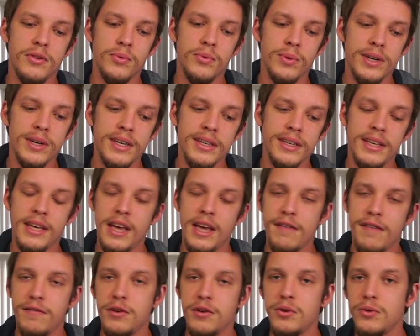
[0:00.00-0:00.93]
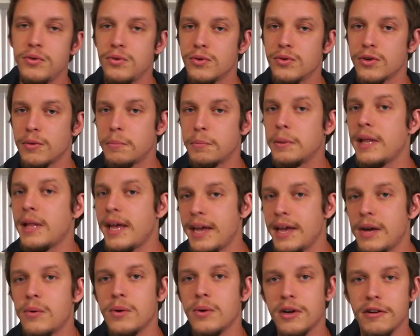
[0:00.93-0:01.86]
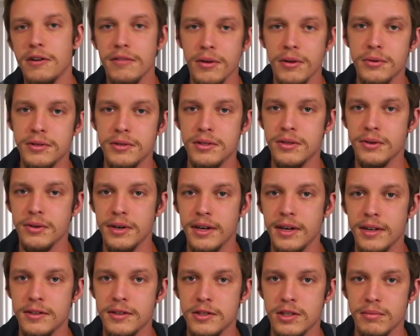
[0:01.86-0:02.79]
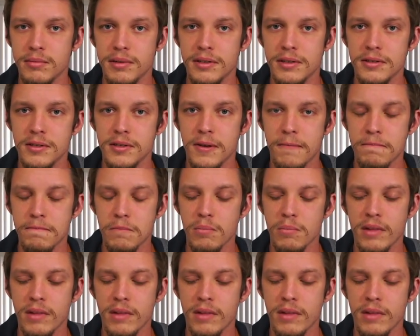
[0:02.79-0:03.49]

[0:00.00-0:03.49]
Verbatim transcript: you really, if you are playing one of those three instruments